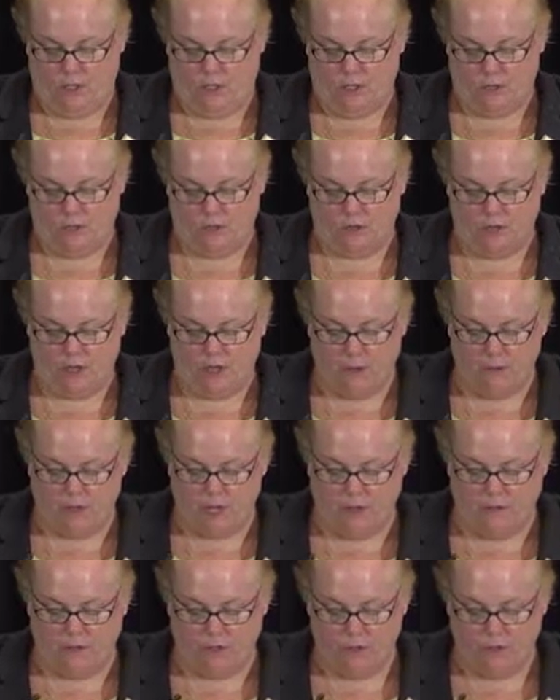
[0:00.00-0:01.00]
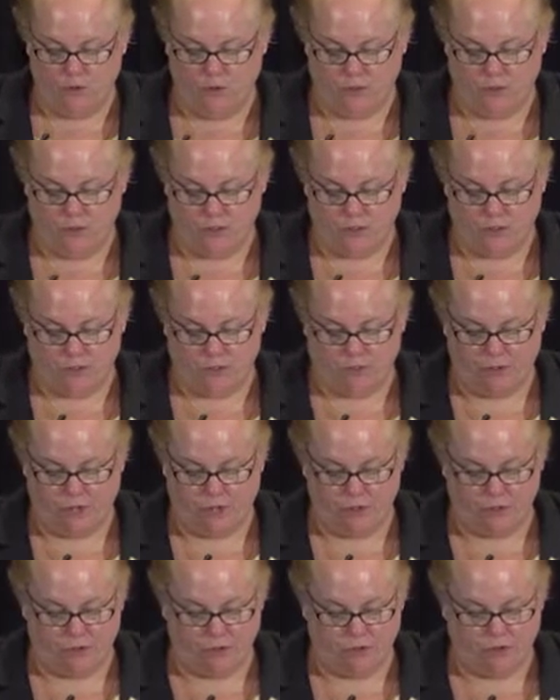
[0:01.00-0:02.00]
So then we have the new or worsened
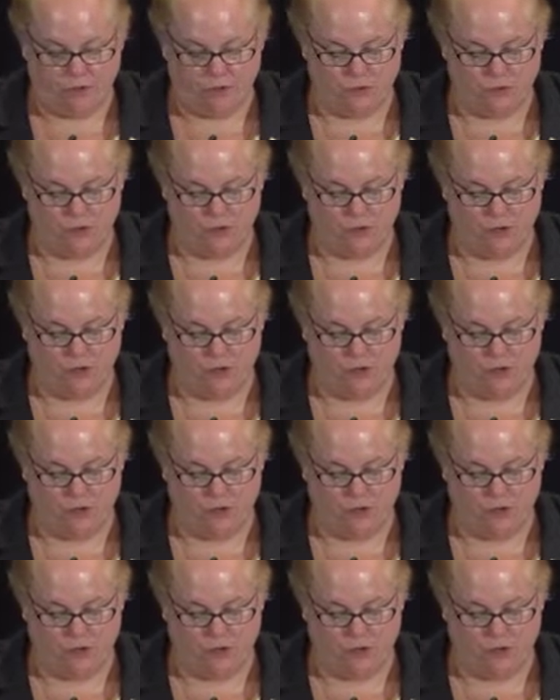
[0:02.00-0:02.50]
pressure ulcers